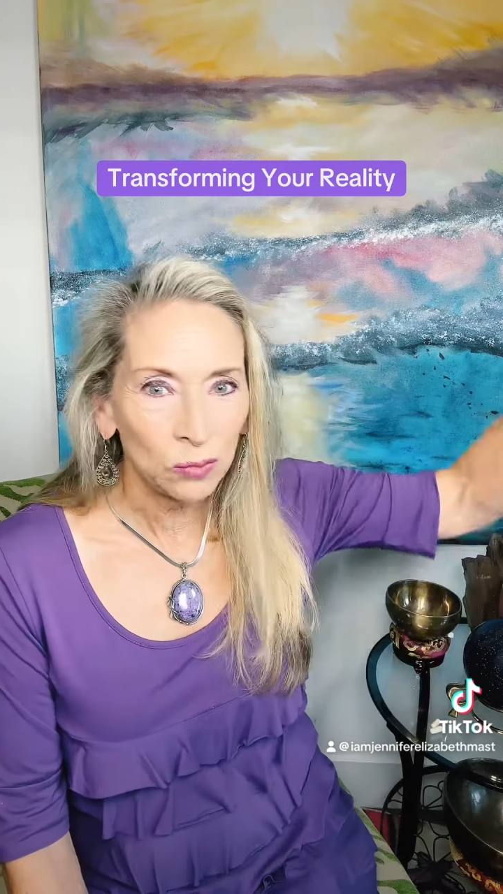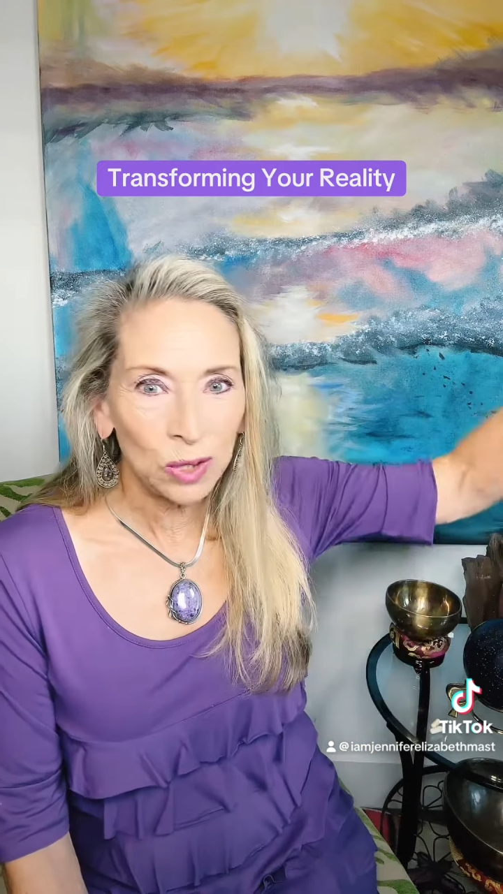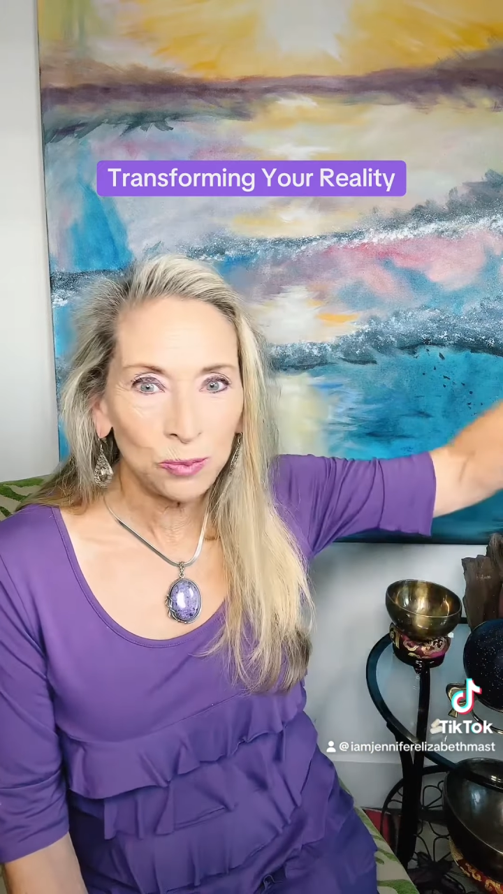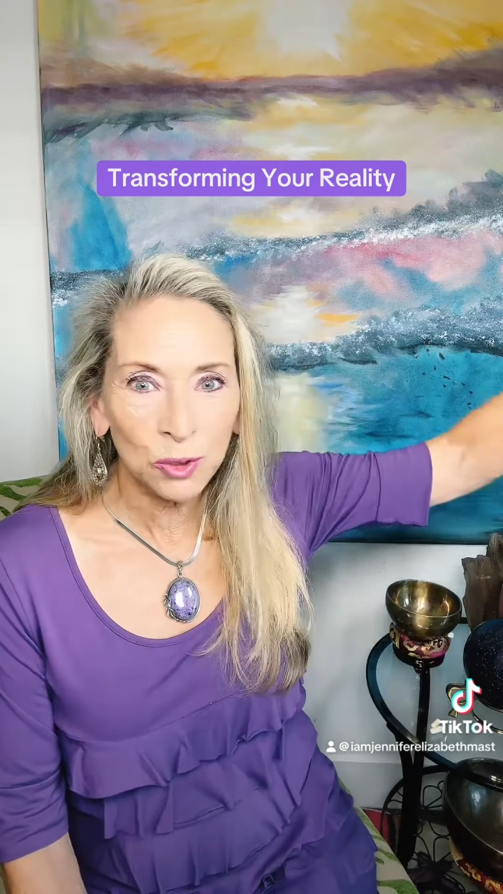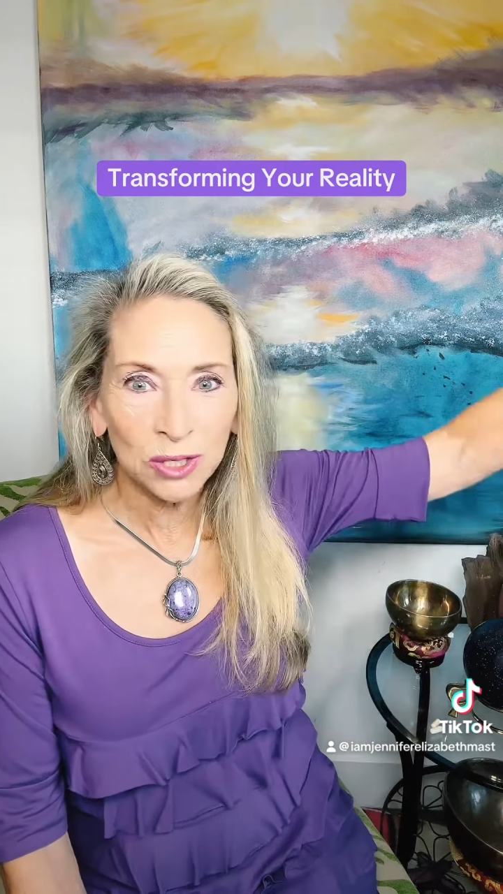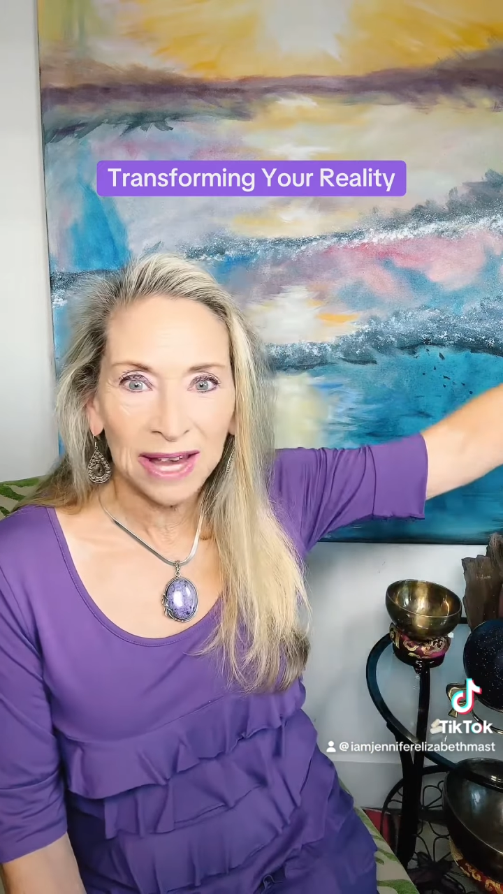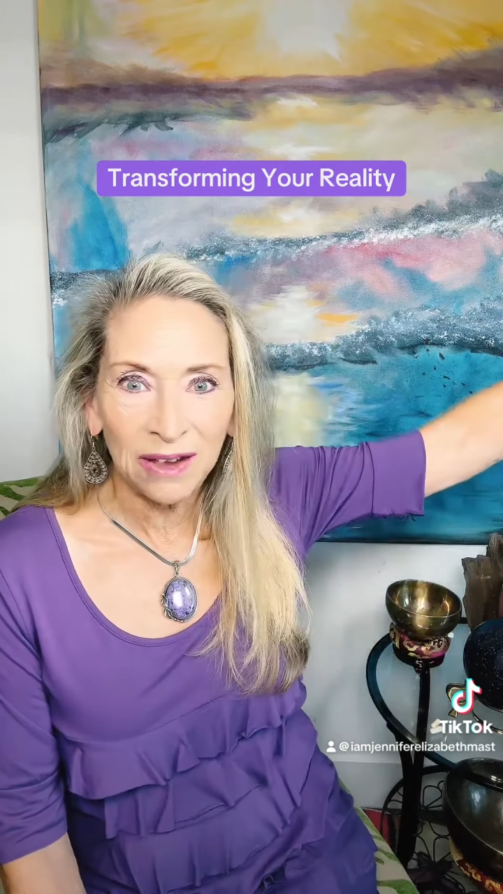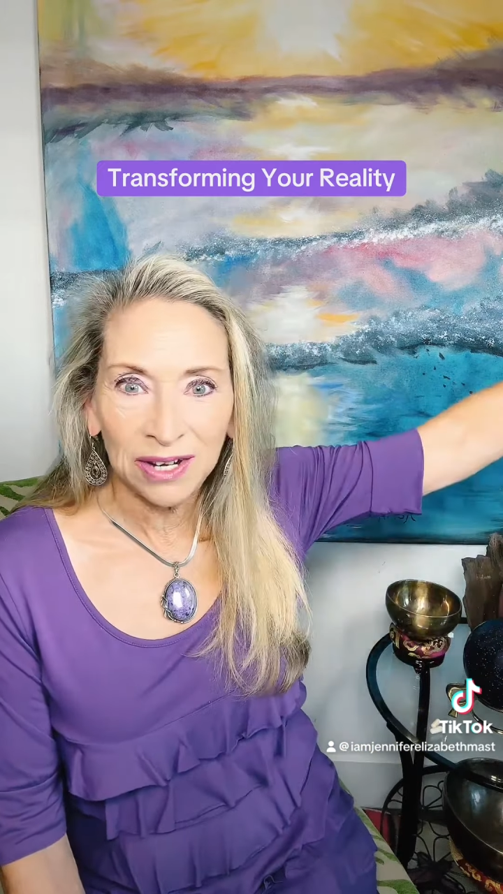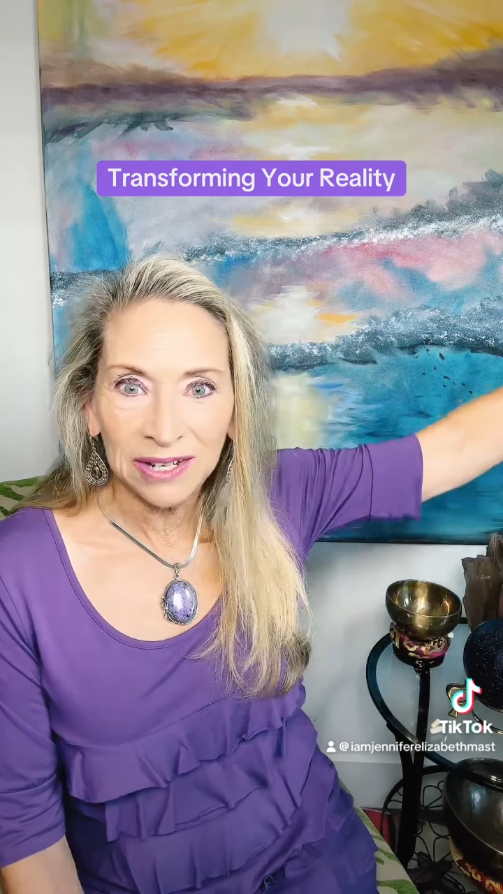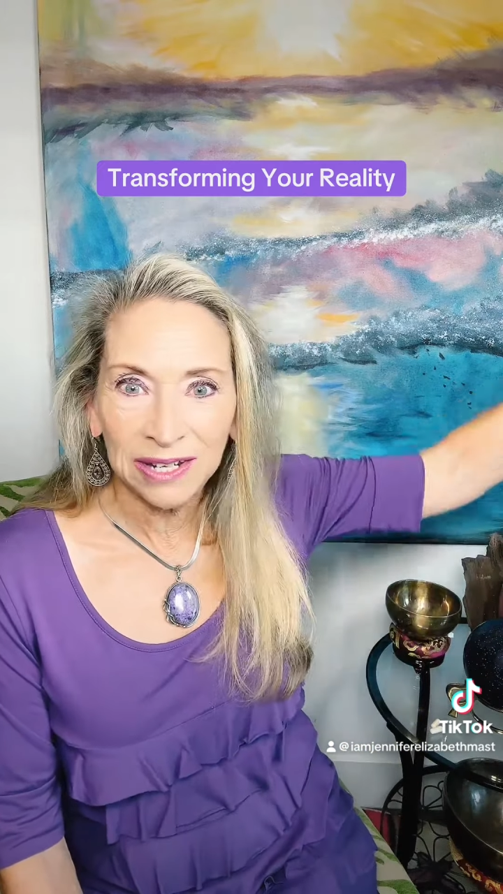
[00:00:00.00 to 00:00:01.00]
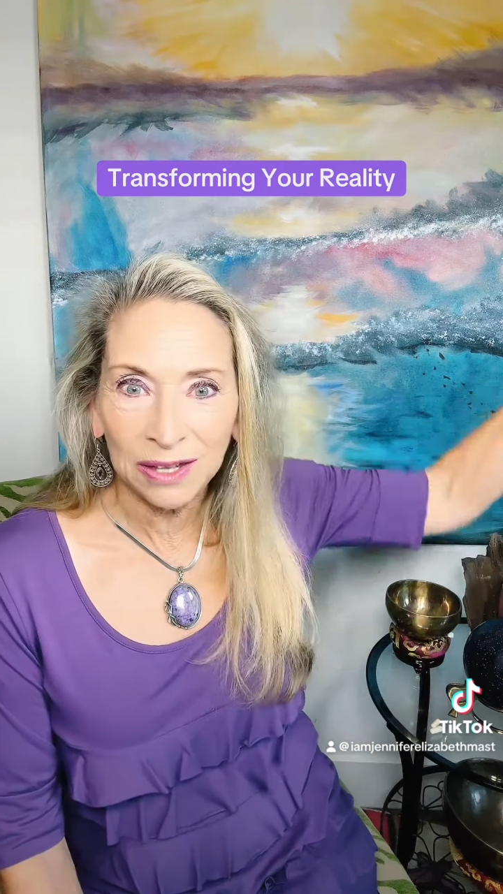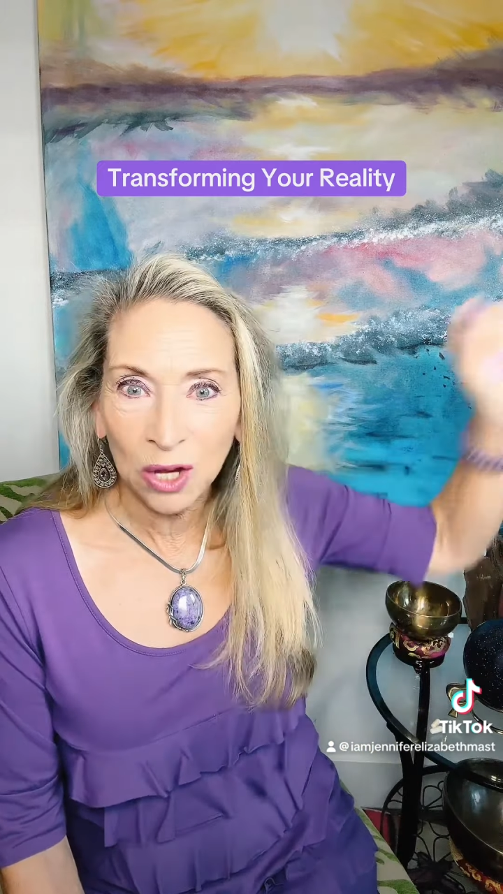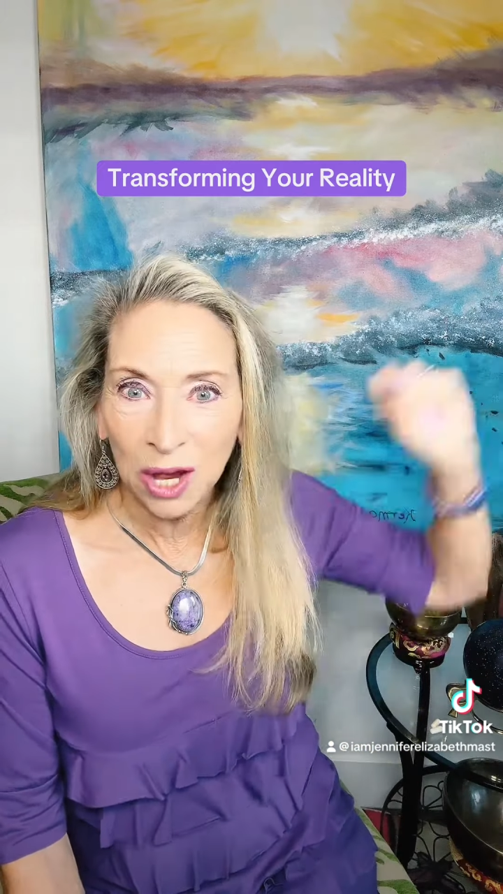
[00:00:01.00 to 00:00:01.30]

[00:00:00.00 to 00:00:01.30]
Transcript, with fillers: ripples out into the